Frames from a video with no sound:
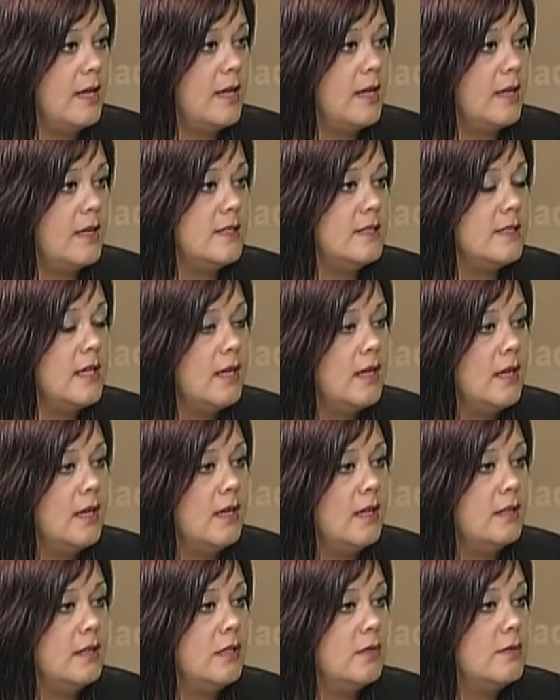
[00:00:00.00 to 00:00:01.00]
And
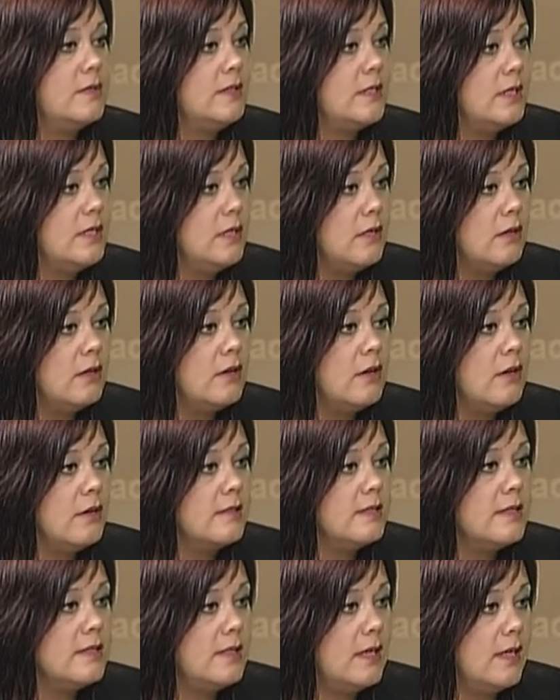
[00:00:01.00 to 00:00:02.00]
there was a year-long
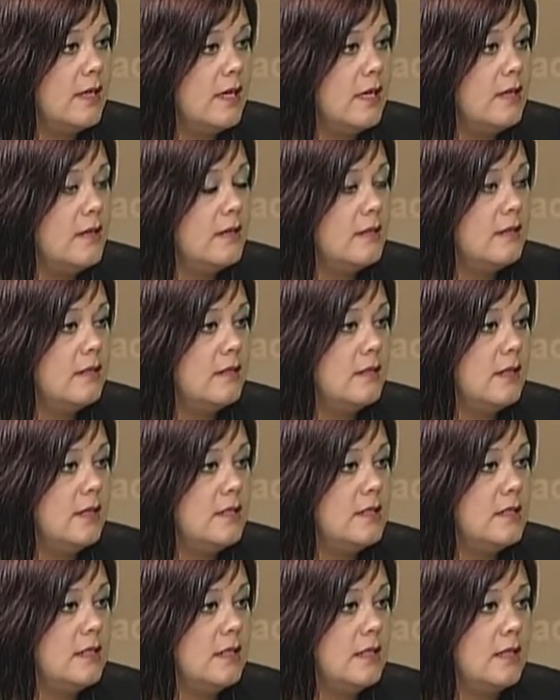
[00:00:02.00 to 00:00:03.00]
study that they
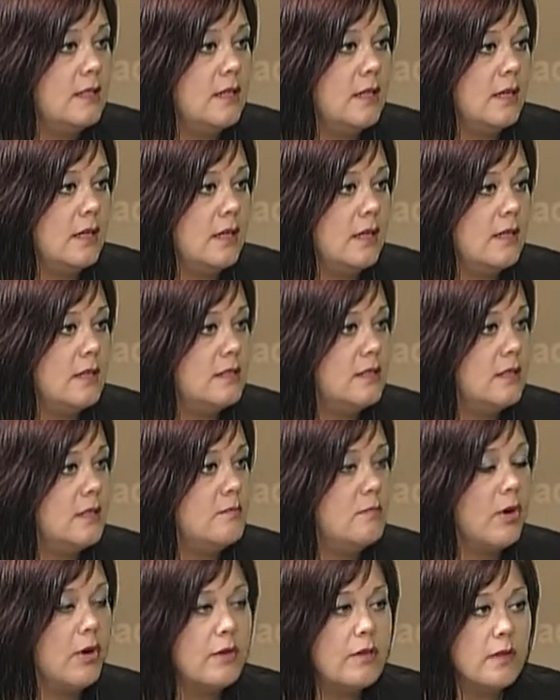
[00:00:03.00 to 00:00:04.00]
did and did
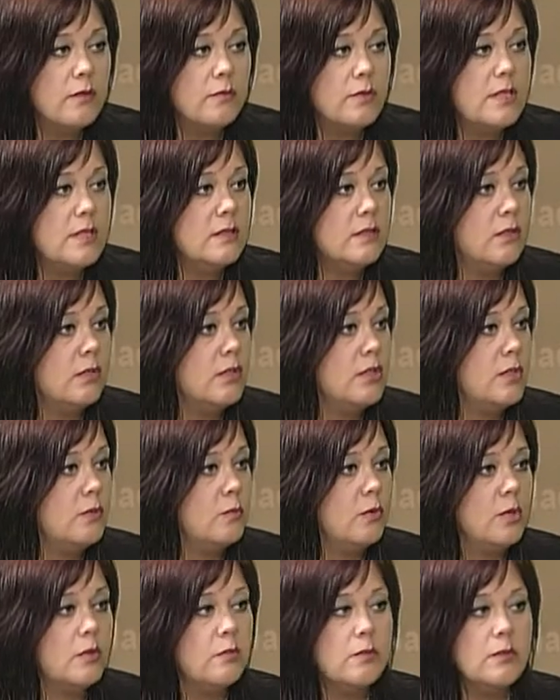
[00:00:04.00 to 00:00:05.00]
market research,
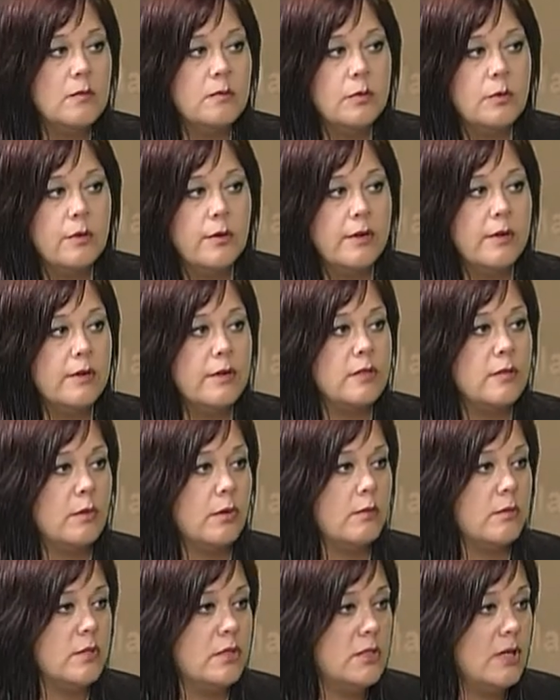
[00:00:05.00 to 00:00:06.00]
worked with employers,
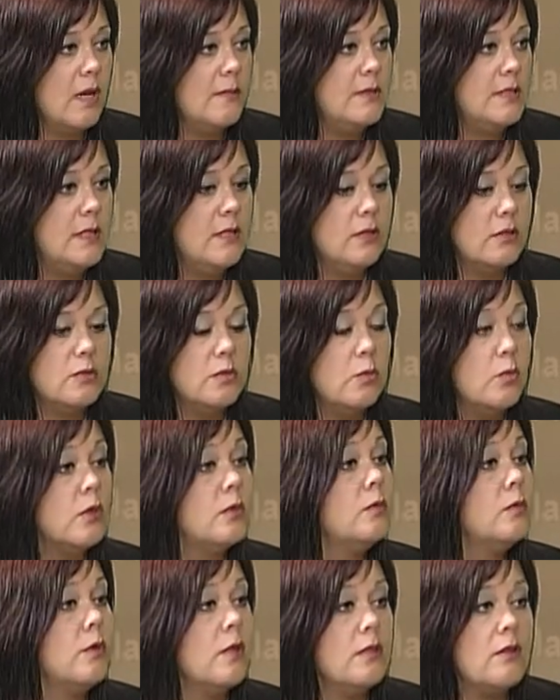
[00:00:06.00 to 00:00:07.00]
worked with job seekers,
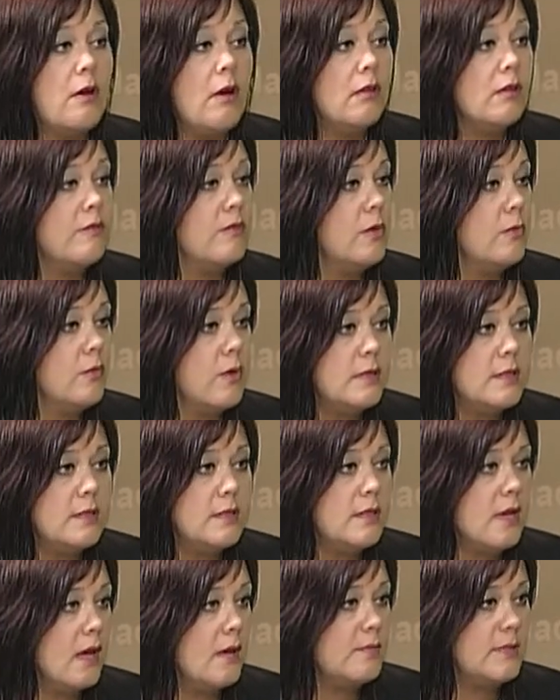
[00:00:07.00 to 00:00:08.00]
worked with all of the
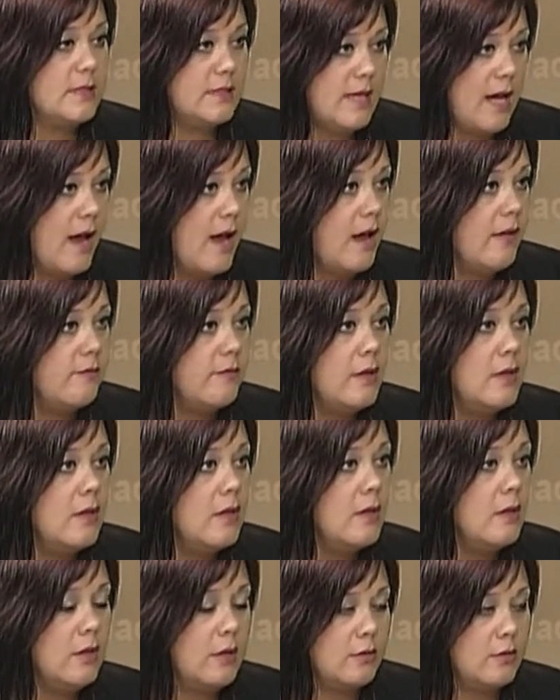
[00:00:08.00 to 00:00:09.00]
one-stop staff
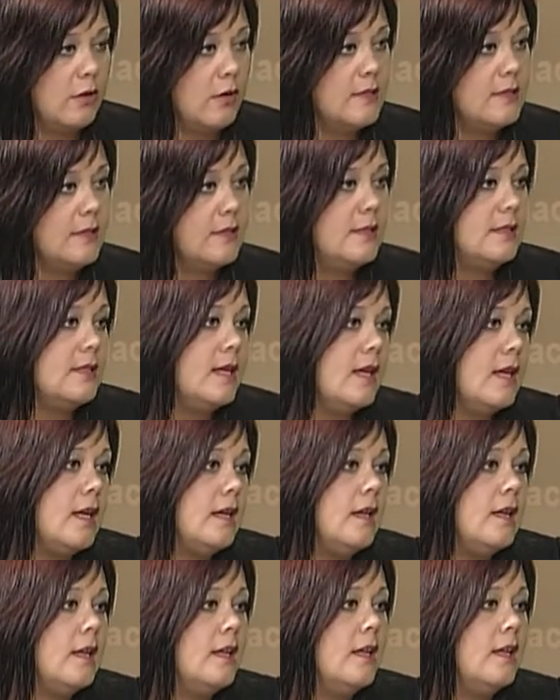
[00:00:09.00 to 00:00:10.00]
across the state.